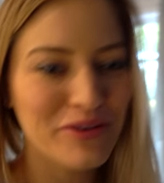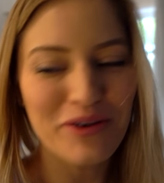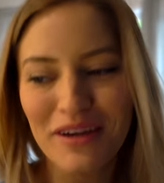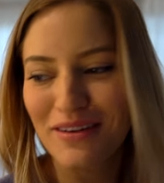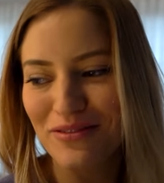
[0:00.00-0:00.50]

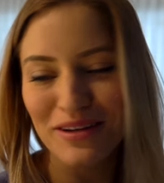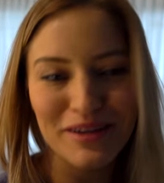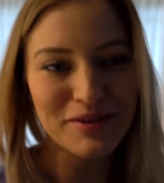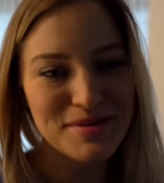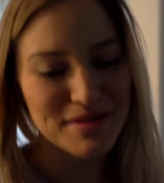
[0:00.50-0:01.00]
cooking
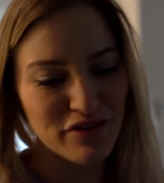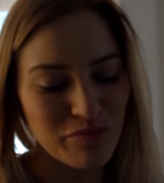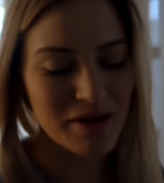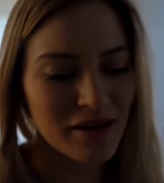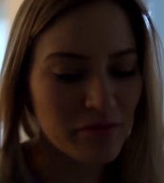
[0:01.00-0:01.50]
videos that
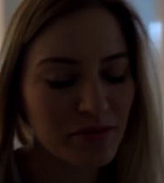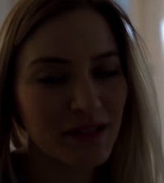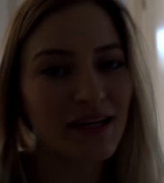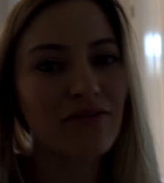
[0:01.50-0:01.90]
have been complete.